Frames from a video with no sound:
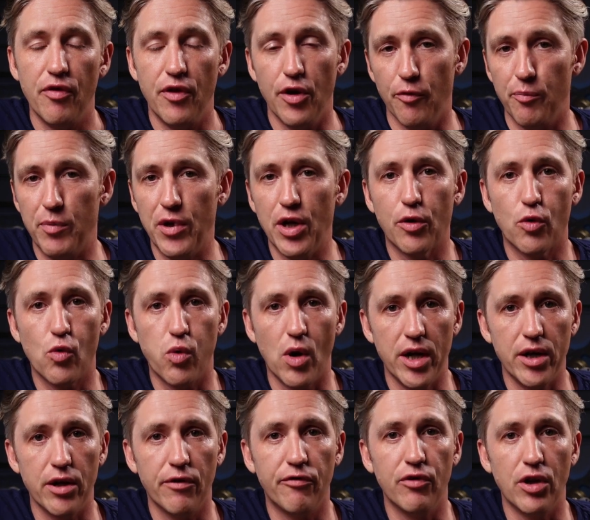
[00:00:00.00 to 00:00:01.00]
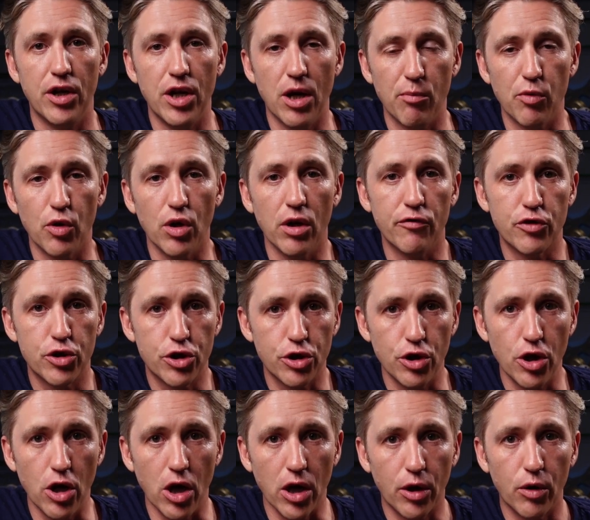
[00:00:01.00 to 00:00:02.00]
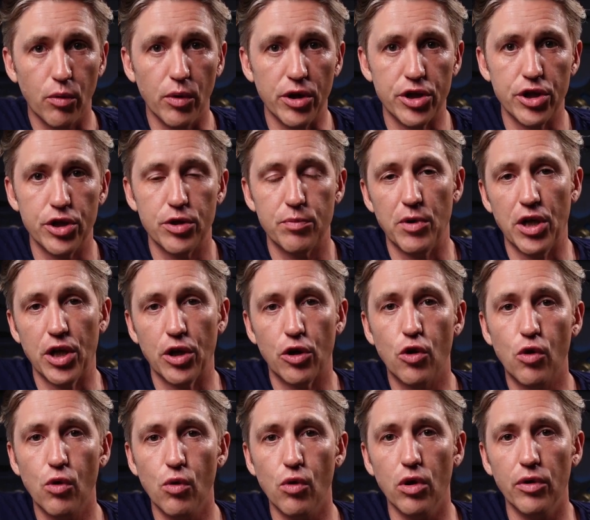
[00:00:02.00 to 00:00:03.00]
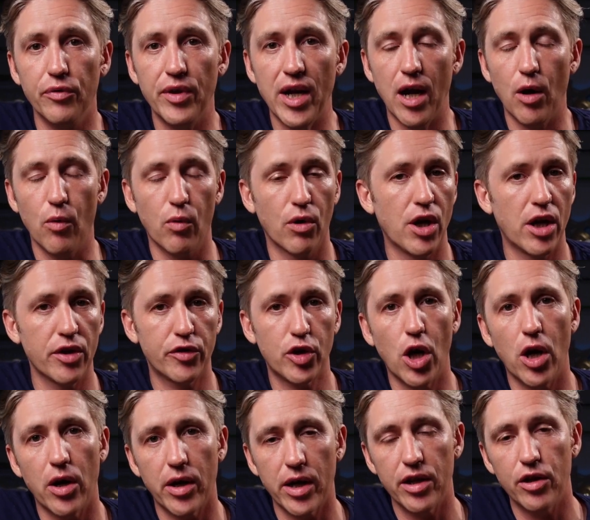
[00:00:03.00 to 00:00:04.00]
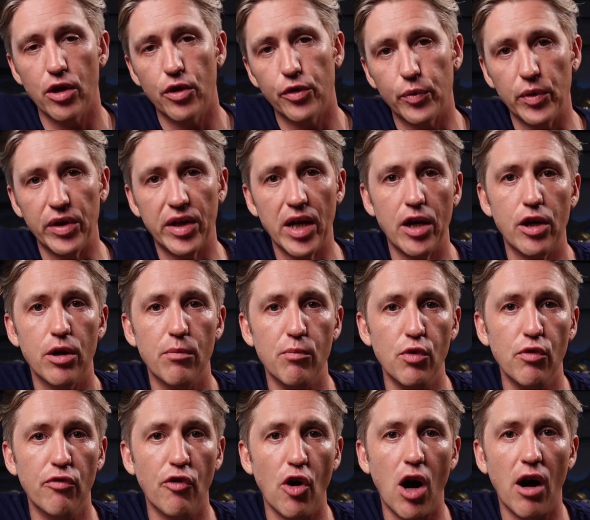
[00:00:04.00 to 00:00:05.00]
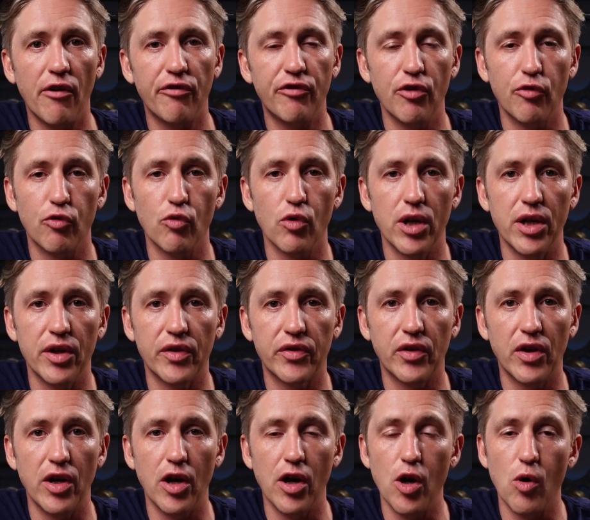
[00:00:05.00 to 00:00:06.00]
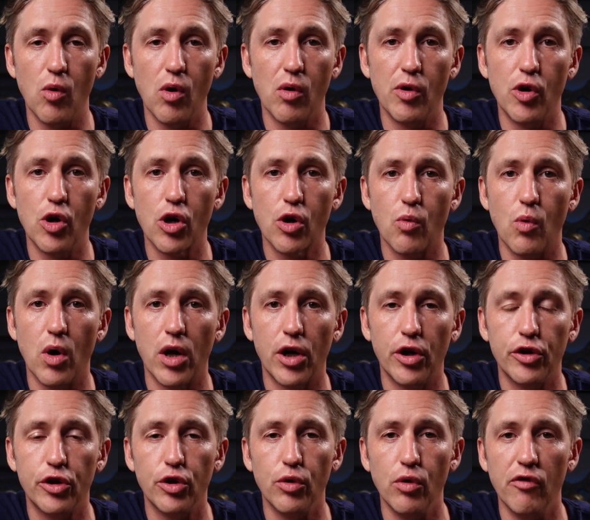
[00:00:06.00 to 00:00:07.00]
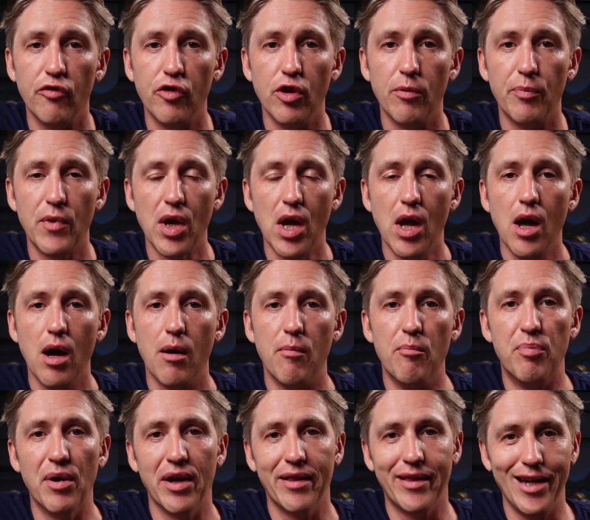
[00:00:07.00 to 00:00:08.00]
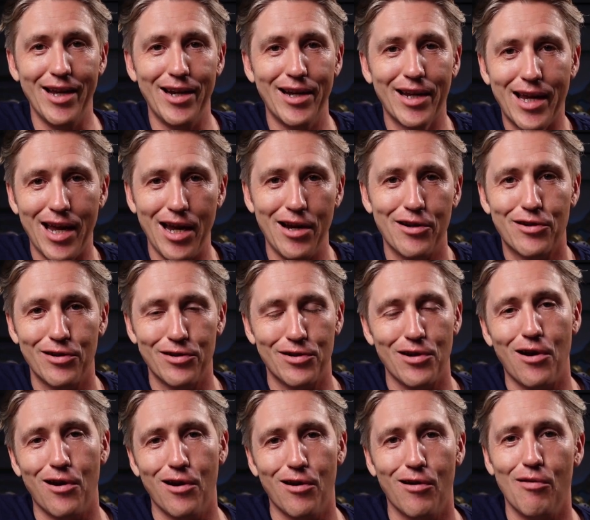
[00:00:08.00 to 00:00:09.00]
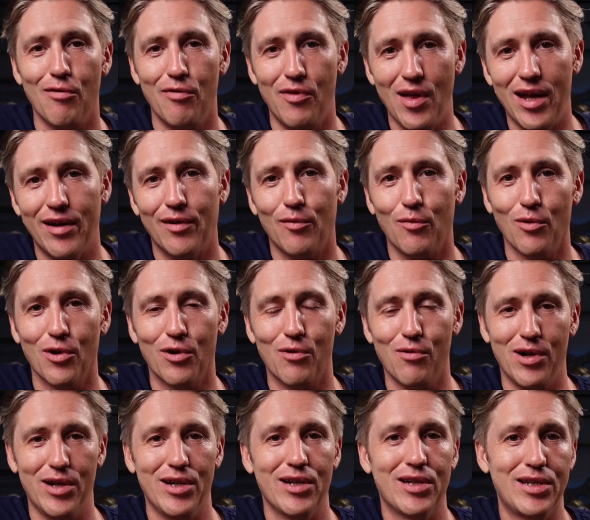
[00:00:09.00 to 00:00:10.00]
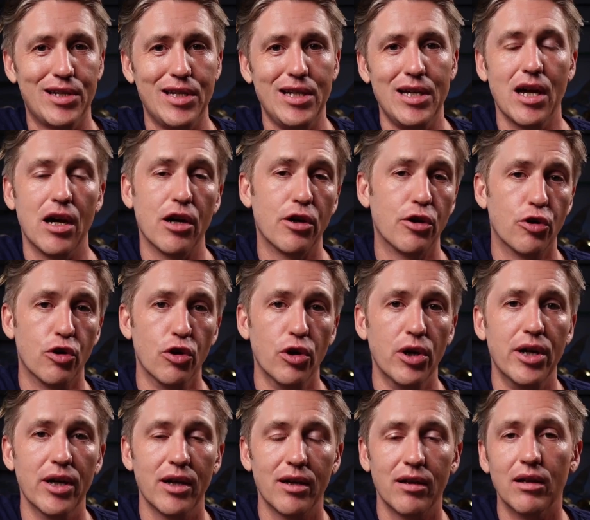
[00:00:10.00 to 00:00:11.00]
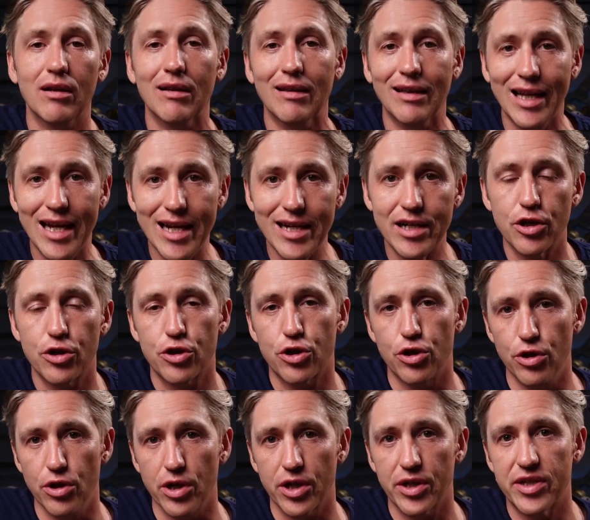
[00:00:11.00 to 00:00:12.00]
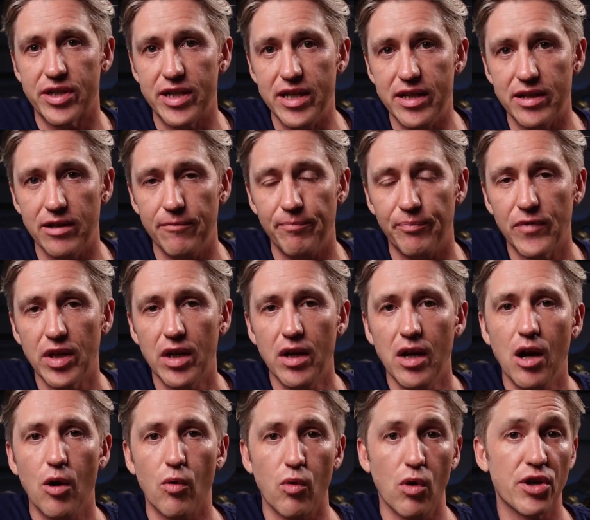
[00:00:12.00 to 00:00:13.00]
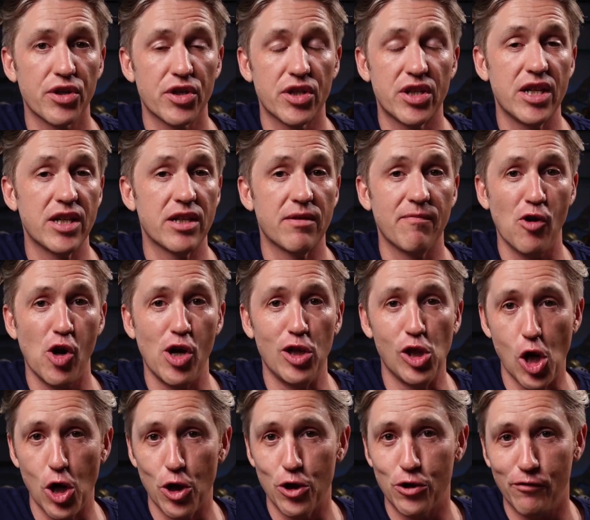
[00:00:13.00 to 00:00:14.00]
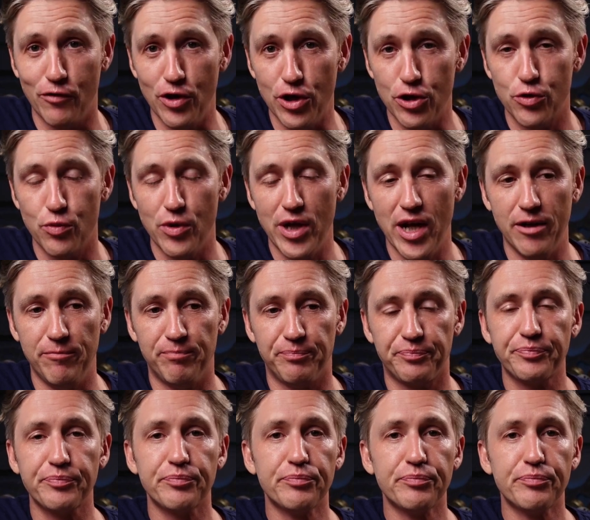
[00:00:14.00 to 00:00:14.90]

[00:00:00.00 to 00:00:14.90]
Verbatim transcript: there have been quite a number of Chinook, which has been cool. Now, we're not targeting those. We tend to move off if we're in a scenario where we hook one or two of them. But the indications are that we're going to see a good late Chinook season. We're also seeing some very large fish. We had